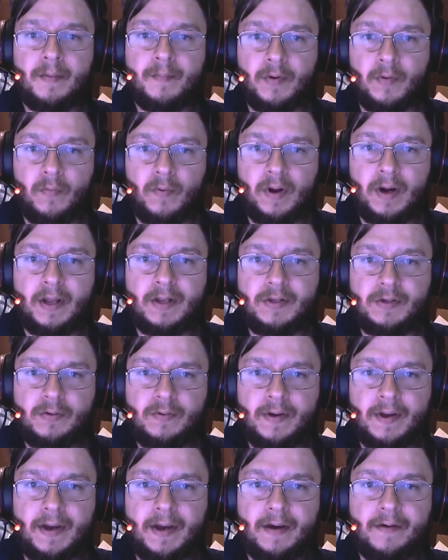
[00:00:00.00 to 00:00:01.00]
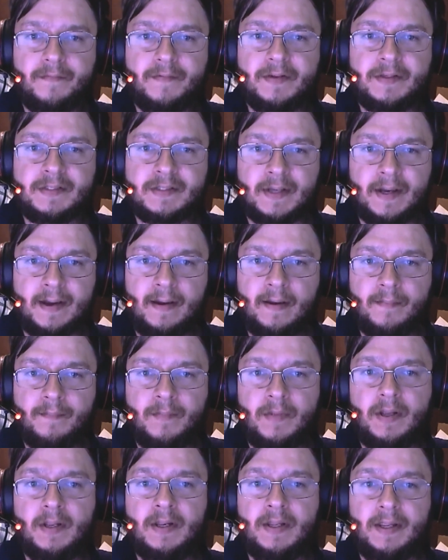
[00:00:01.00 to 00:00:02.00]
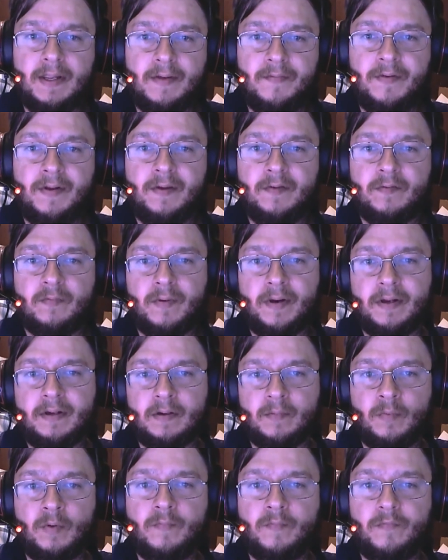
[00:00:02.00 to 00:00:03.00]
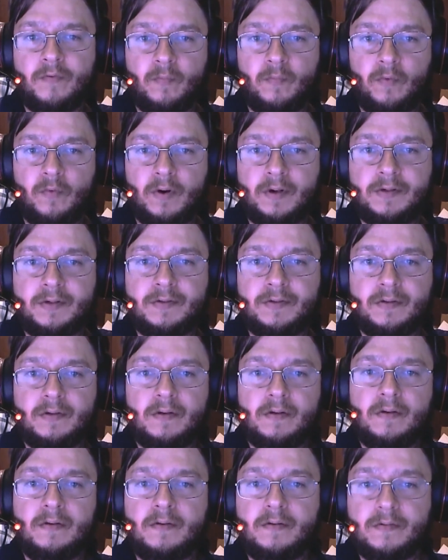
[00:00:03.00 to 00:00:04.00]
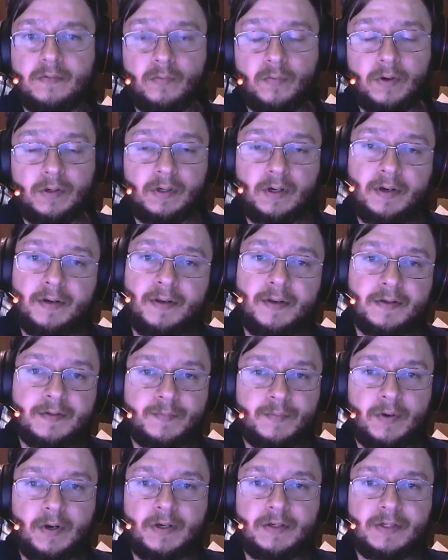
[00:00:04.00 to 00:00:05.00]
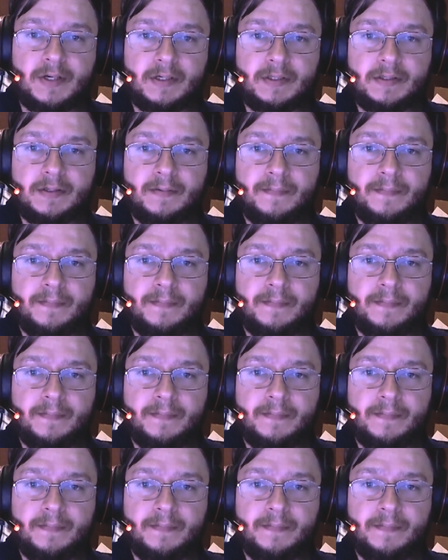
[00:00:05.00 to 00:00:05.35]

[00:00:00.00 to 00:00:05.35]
But what I do have is time in the evenings when I come home from work to work on this project.